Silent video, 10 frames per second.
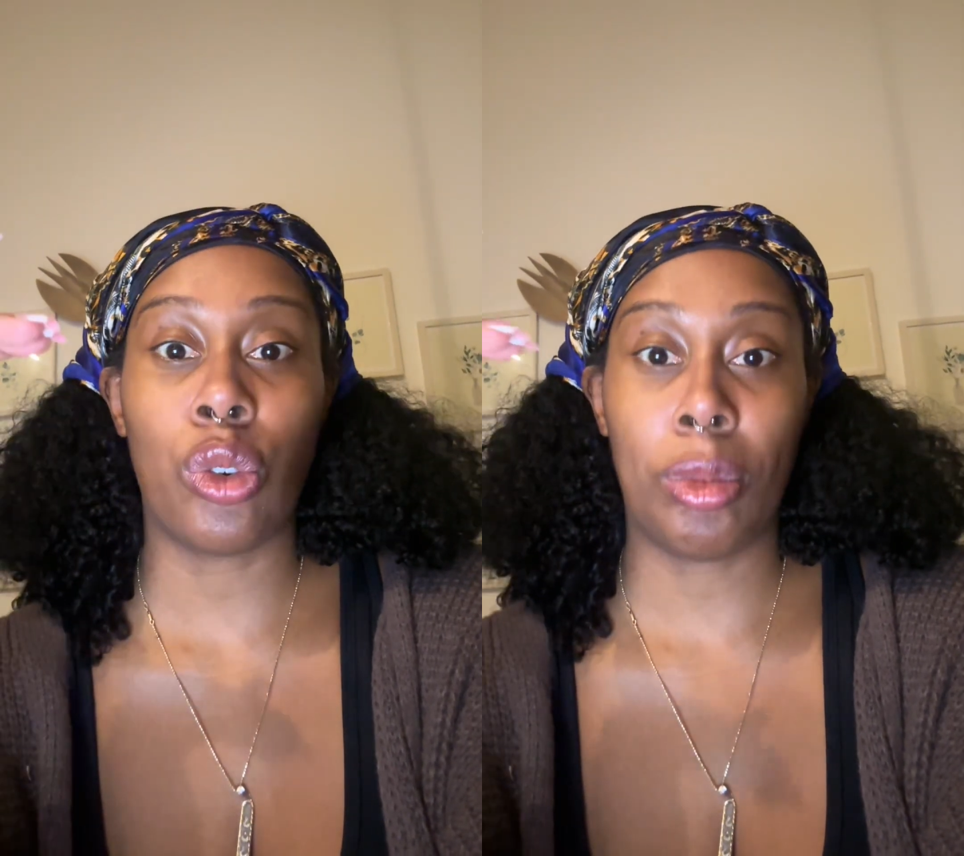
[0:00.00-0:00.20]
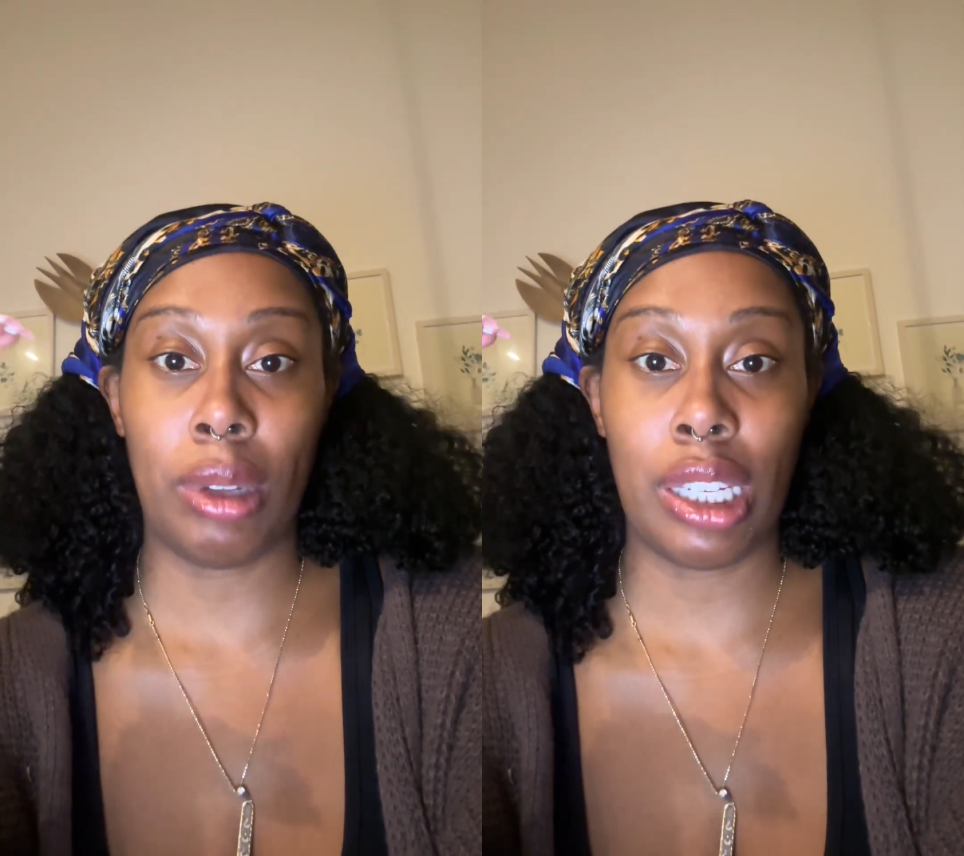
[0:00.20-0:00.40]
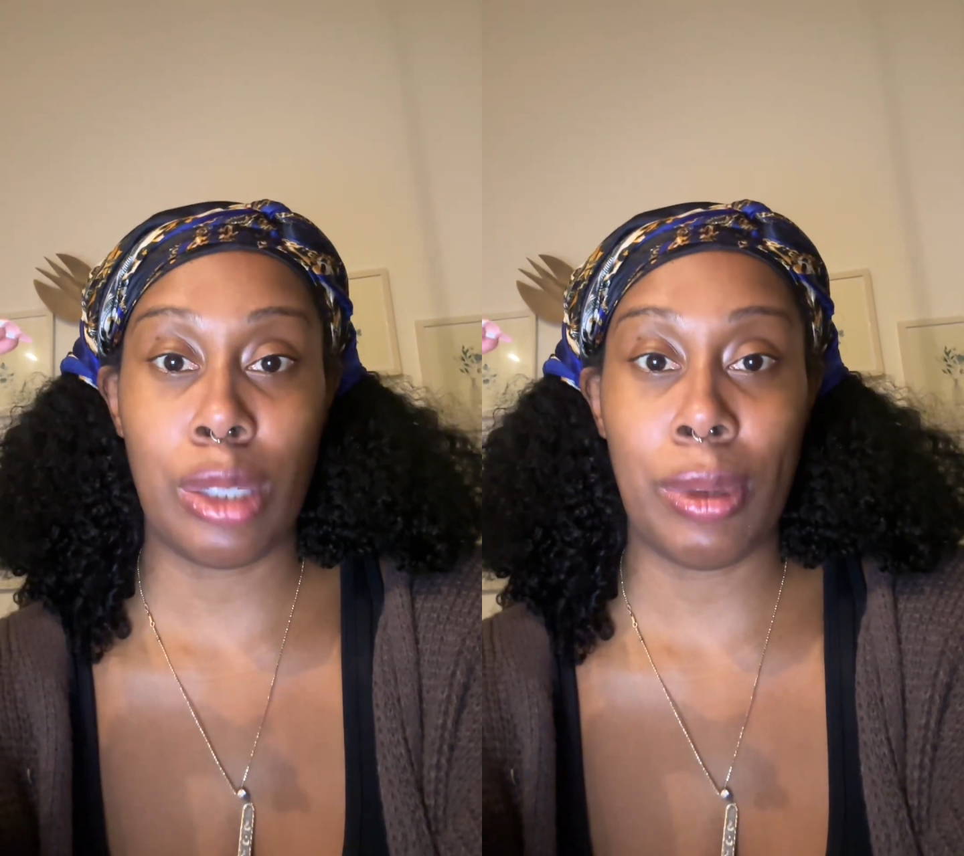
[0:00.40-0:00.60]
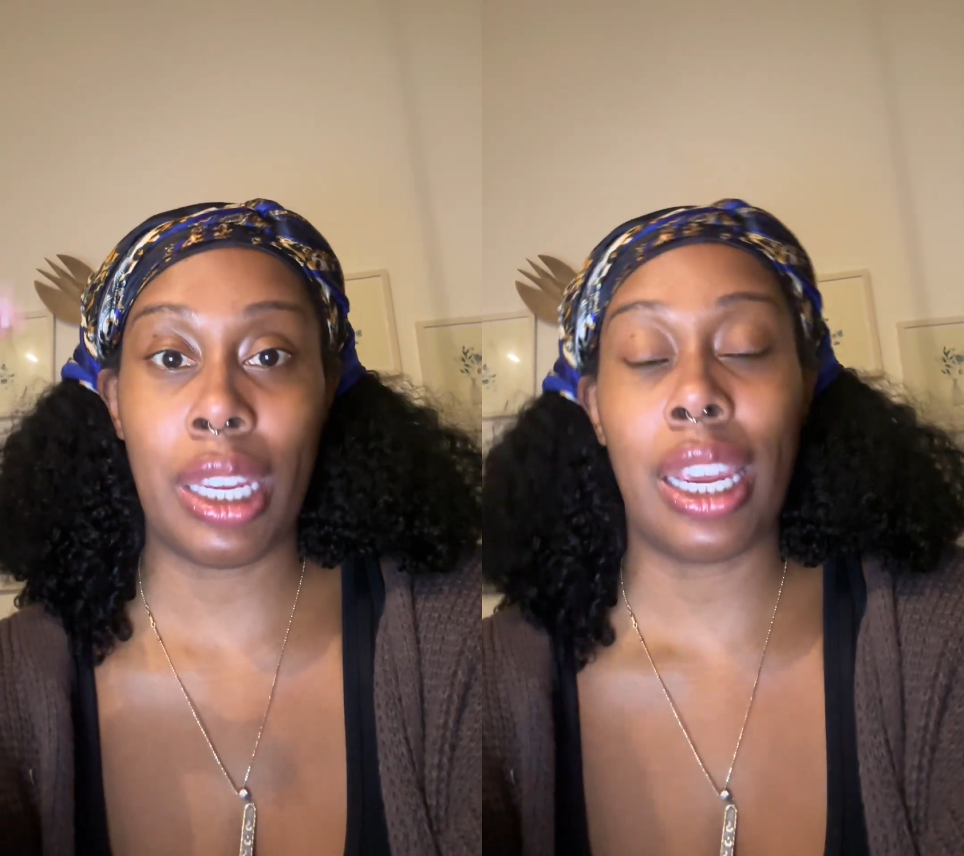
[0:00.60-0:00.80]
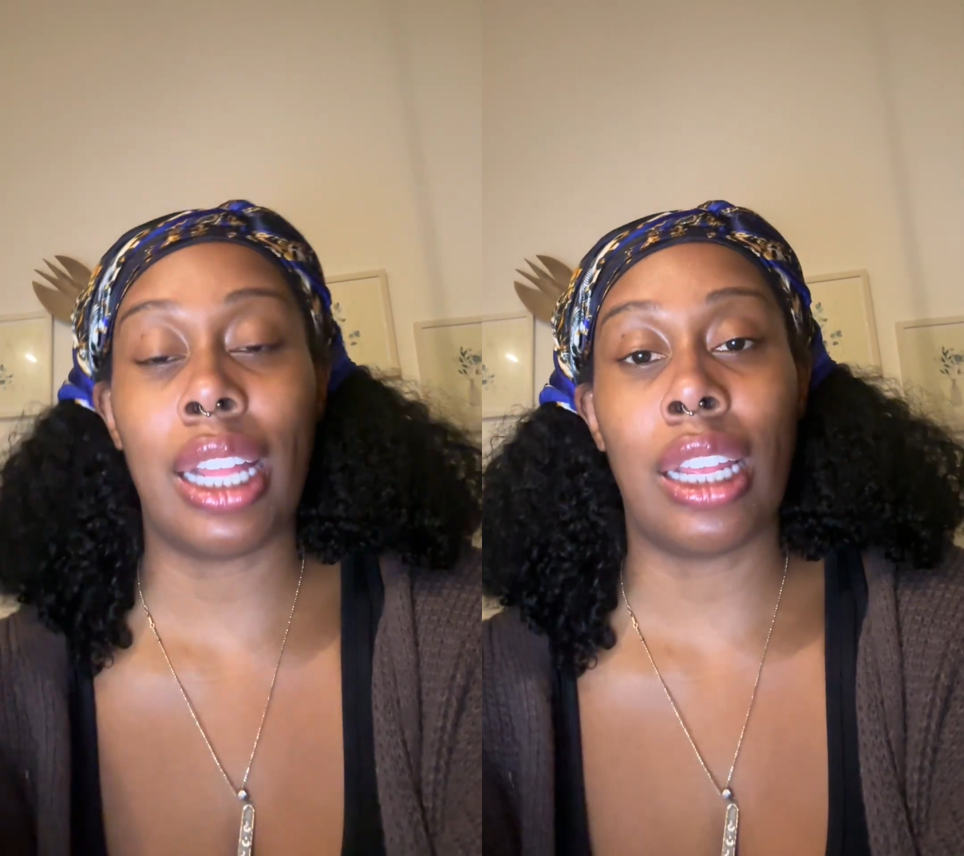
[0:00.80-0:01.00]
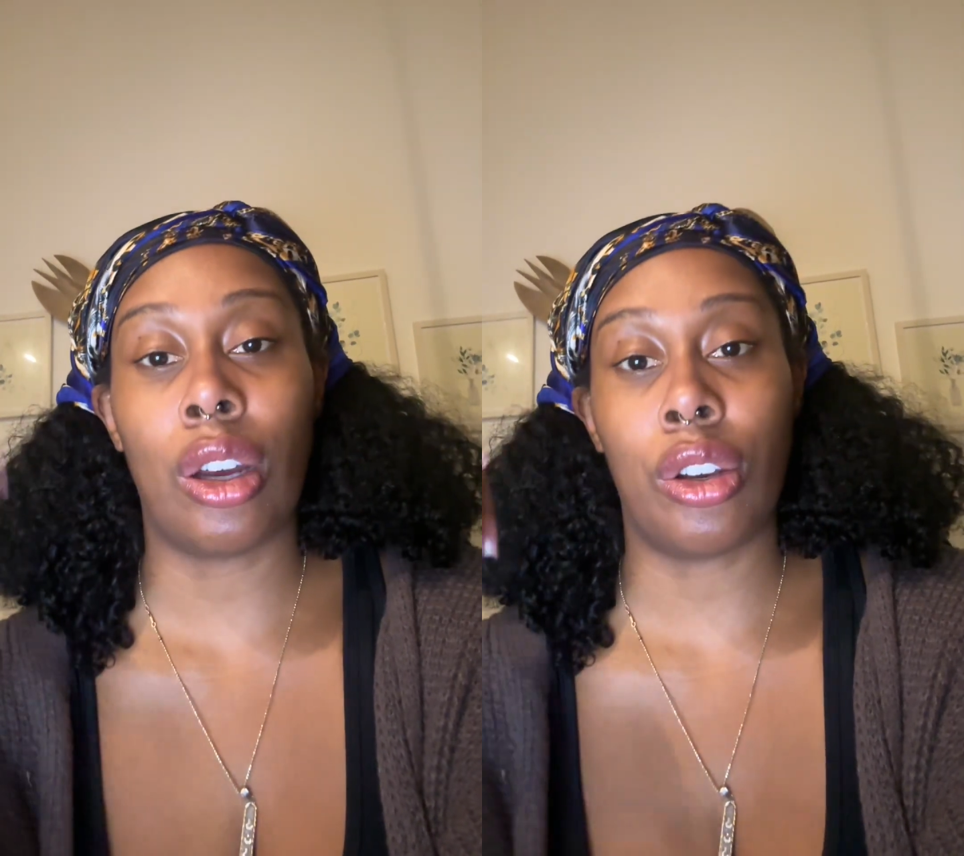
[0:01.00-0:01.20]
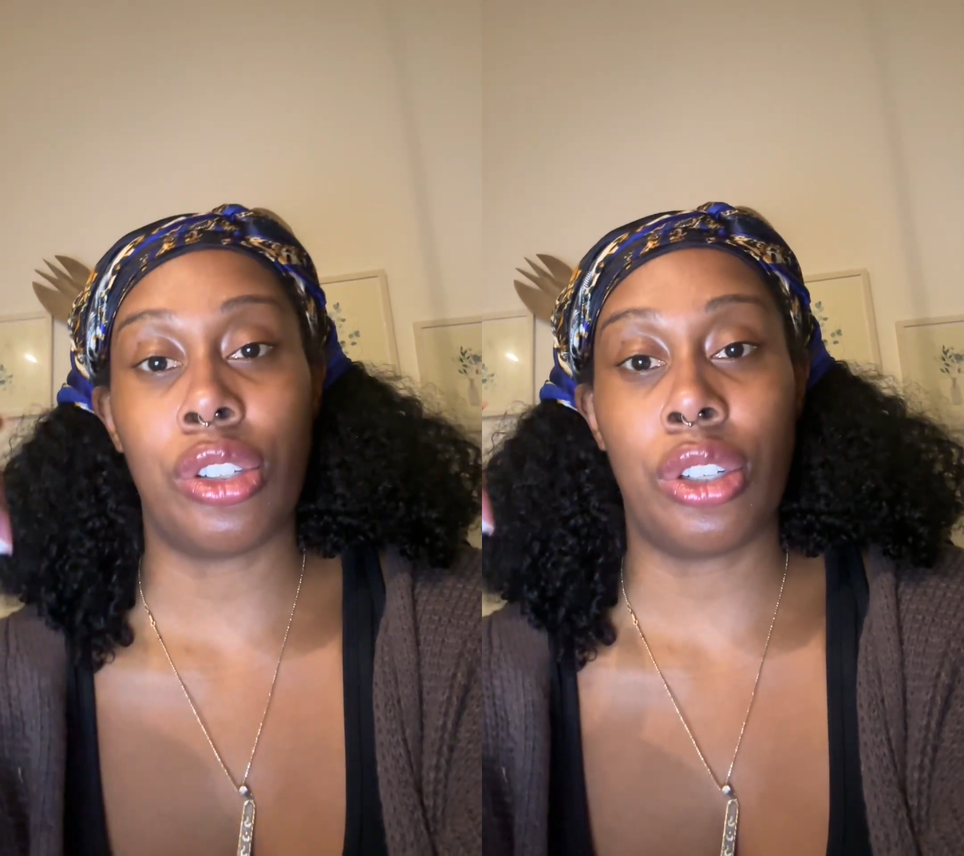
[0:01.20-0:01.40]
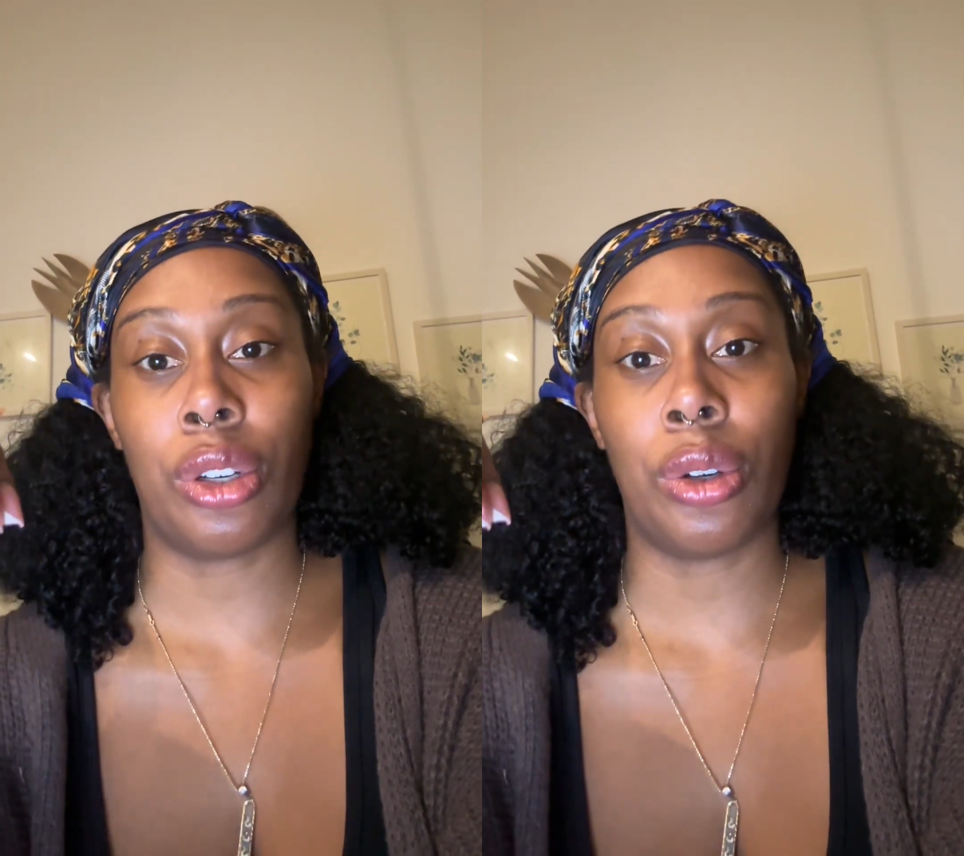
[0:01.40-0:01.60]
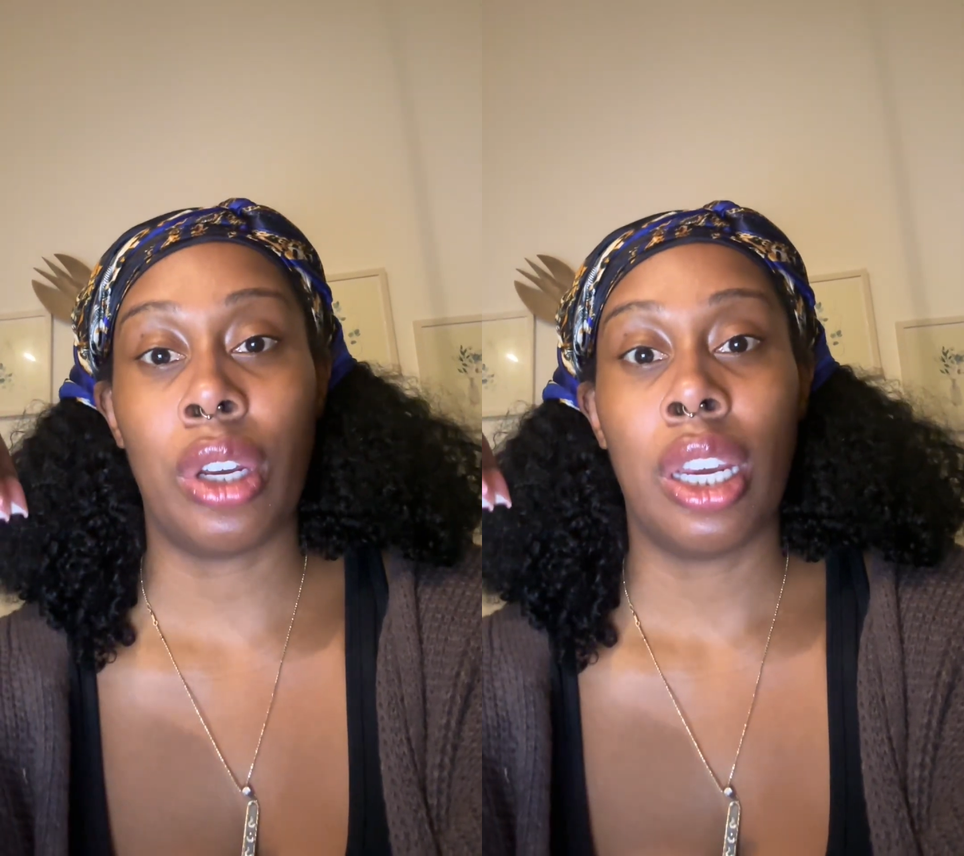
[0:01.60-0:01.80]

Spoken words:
replacement? And then also